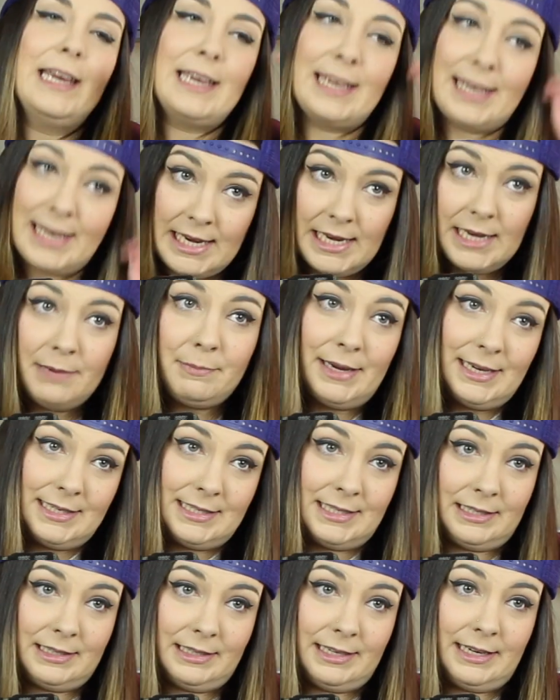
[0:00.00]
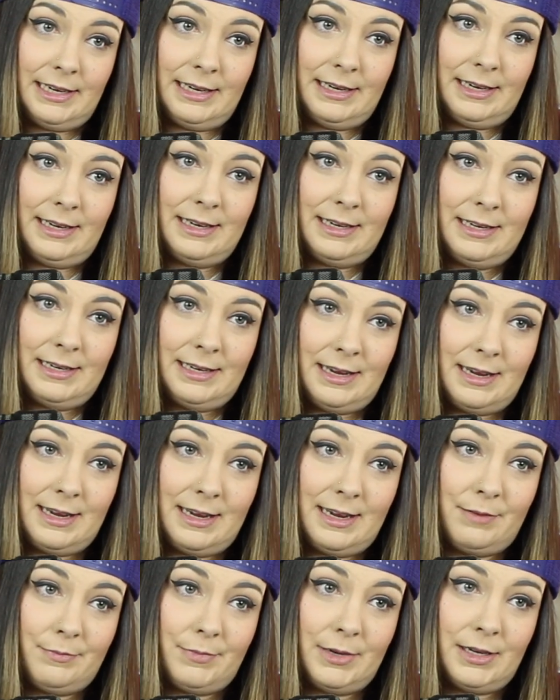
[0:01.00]
He basically
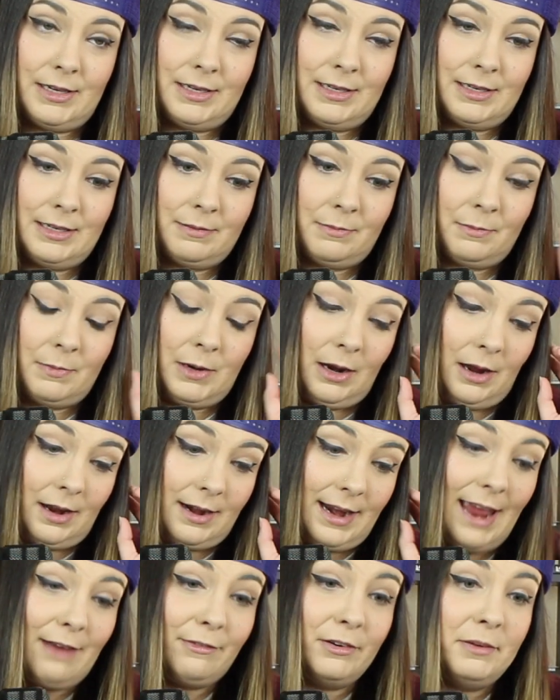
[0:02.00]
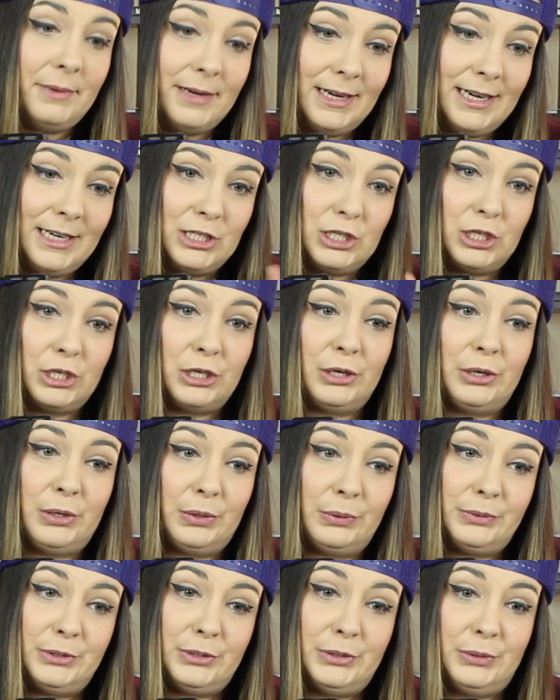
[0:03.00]
got everybody to
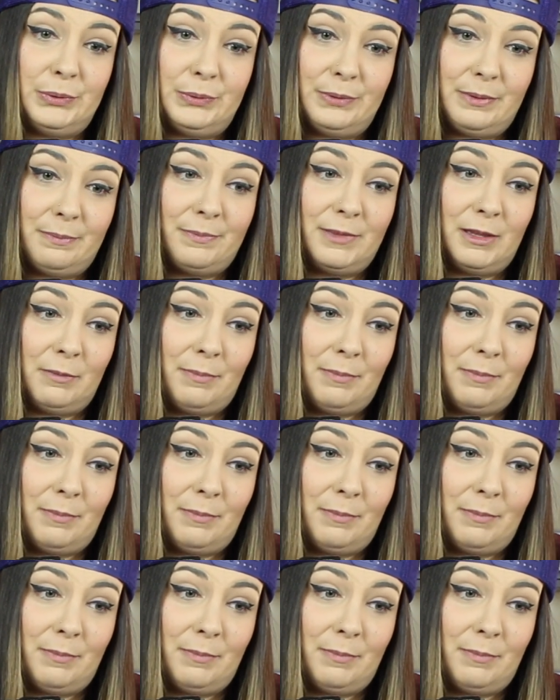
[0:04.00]
go to